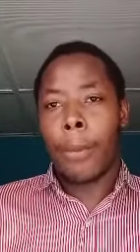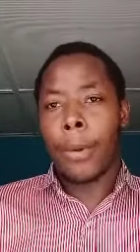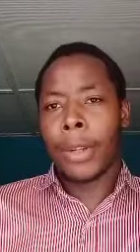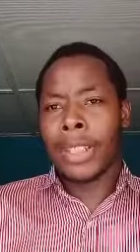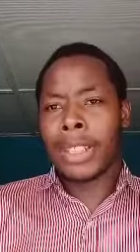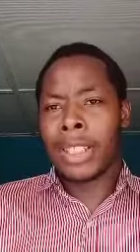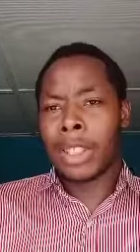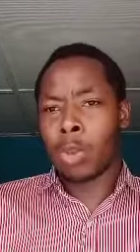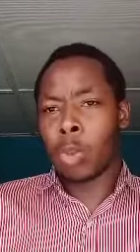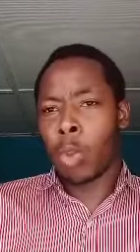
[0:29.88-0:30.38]
But
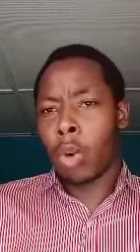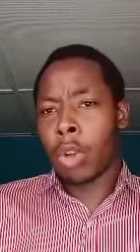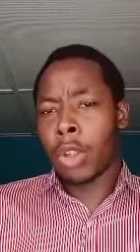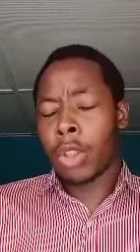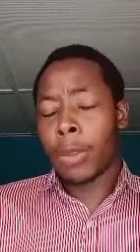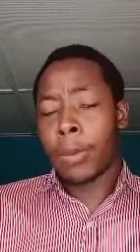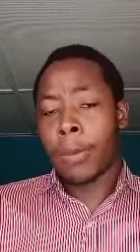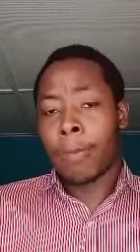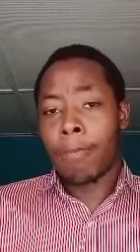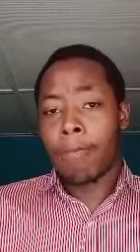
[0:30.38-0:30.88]
this is
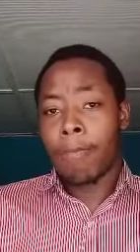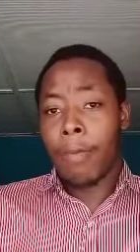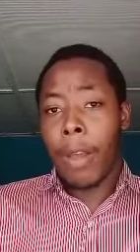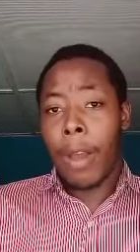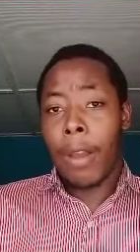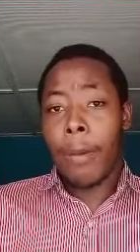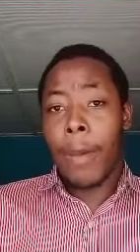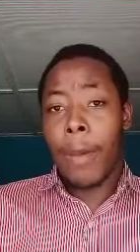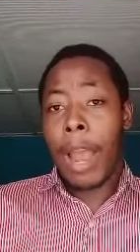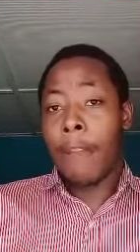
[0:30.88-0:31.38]
what
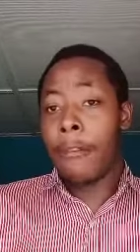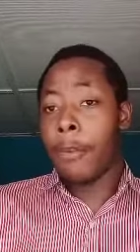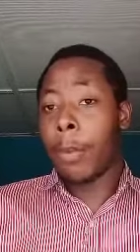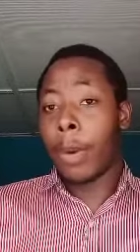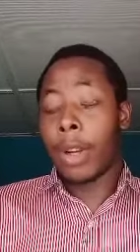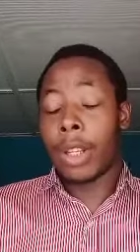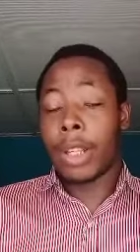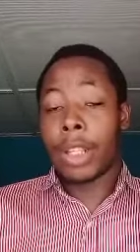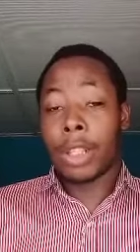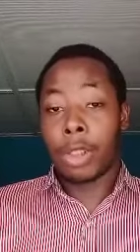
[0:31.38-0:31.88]

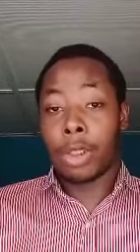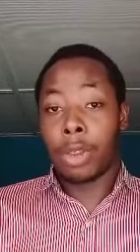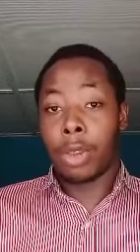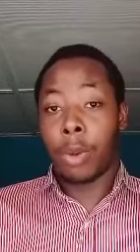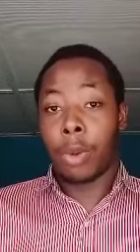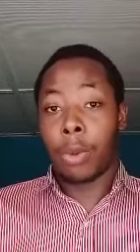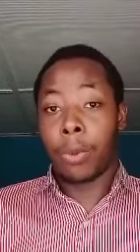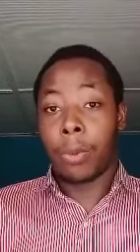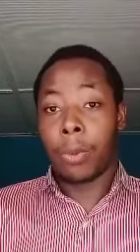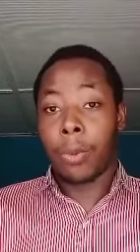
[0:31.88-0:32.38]
everybody needs to
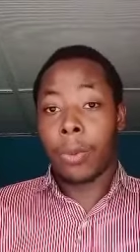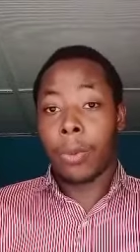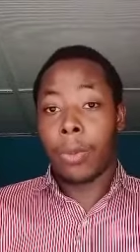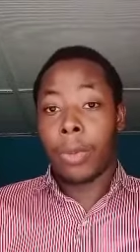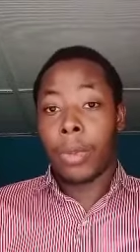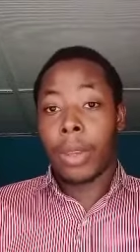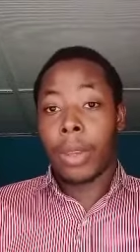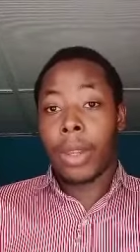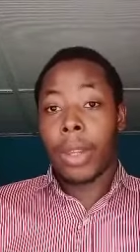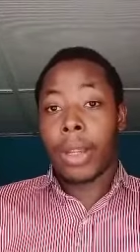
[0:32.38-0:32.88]
know,
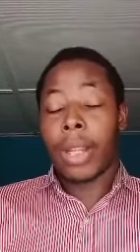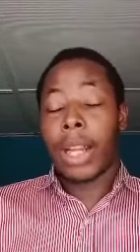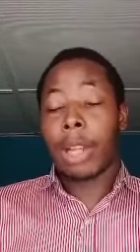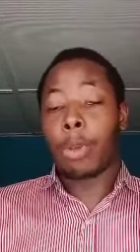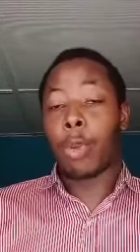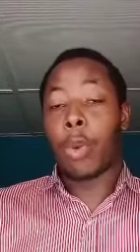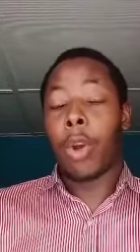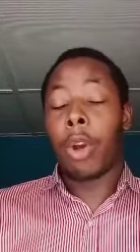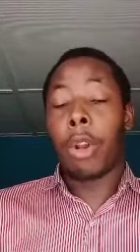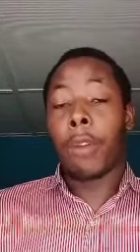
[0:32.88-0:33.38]

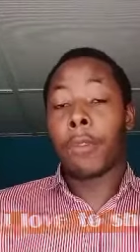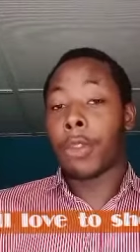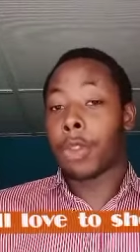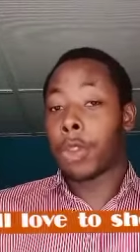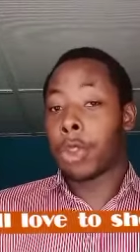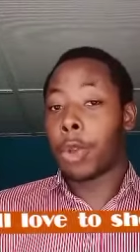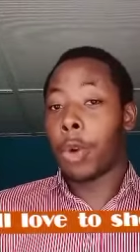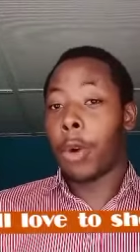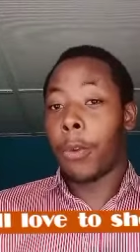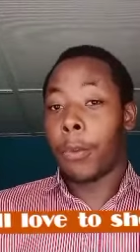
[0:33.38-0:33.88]
that we all love to
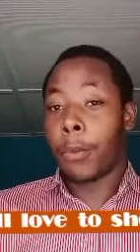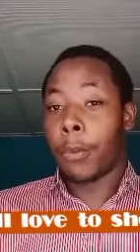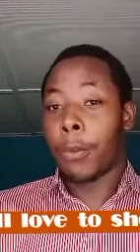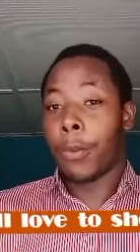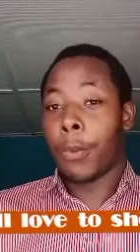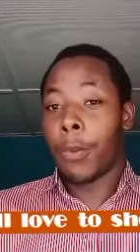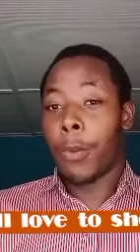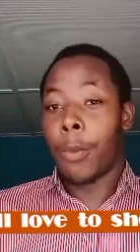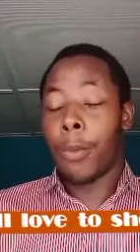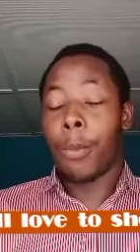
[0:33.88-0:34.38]
show
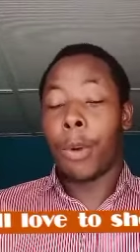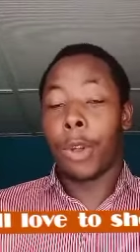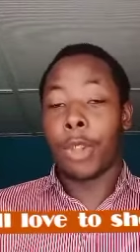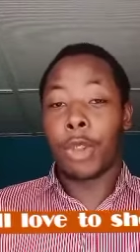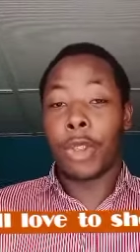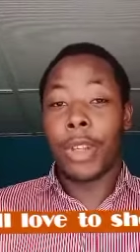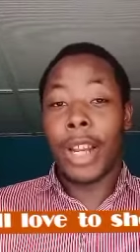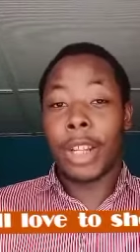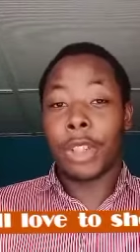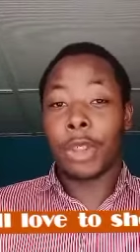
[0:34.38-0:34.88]
off,
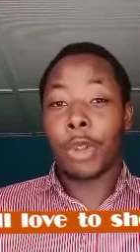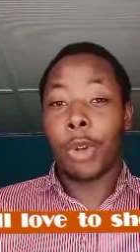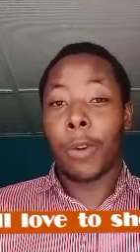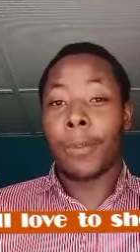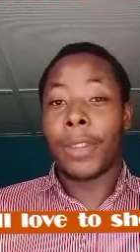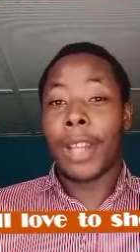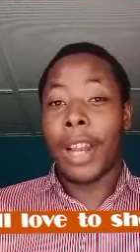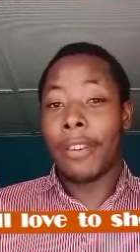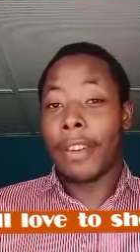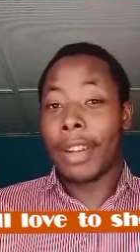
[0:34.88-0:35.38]
but you either show
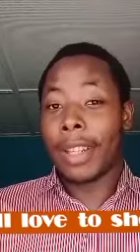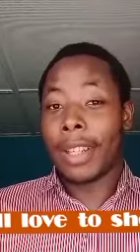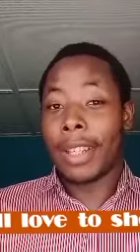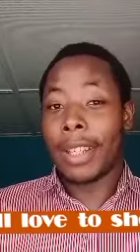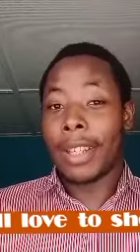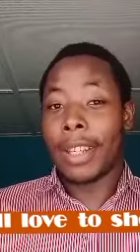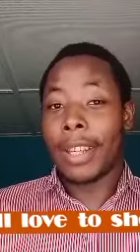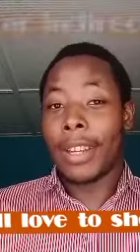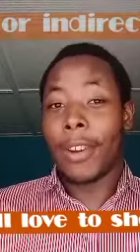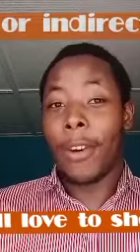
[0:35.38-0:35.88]
off
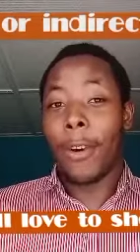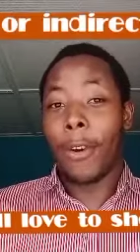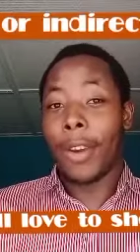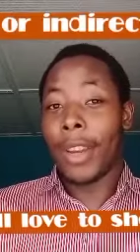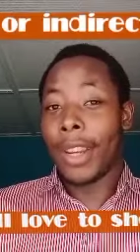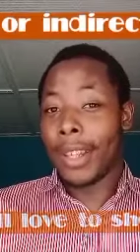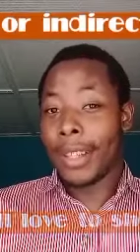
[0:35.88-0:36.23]
directly or